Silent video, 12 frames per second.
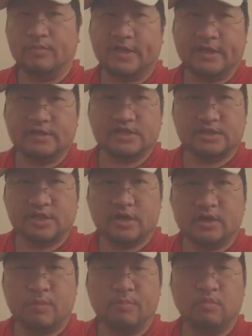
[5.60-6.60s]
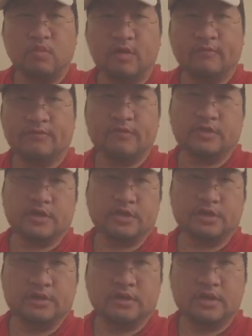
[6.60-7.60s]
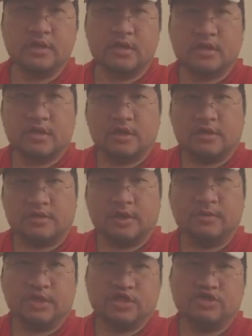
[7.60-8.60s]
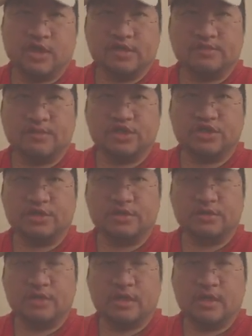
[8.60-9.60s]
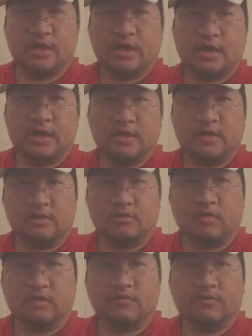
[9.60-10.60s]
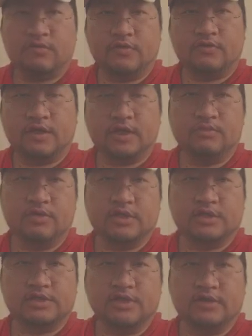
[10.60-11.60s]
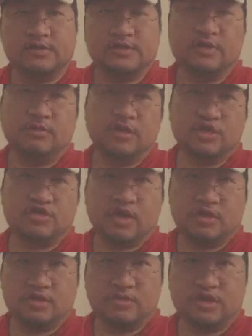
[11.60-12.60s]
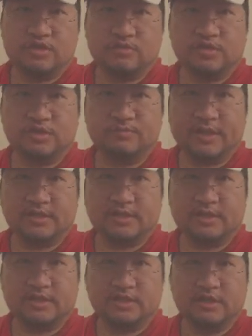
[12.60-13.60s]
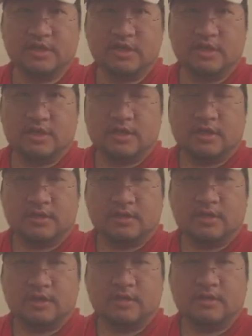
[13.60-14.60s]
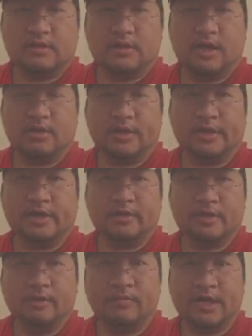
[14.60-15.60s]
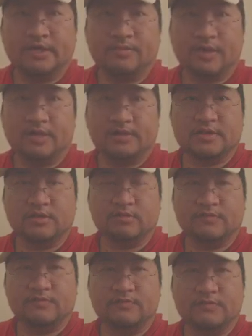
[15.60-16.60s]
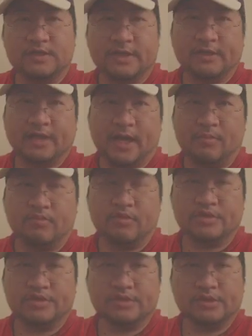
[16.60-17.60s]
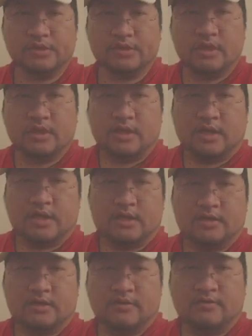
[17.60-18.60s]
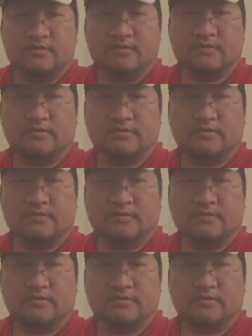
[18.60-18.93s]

updates, uh, one for the image transmission and one for the gimbal itself. So the image transmission was basically uh, allowing compatibility with Z cameras and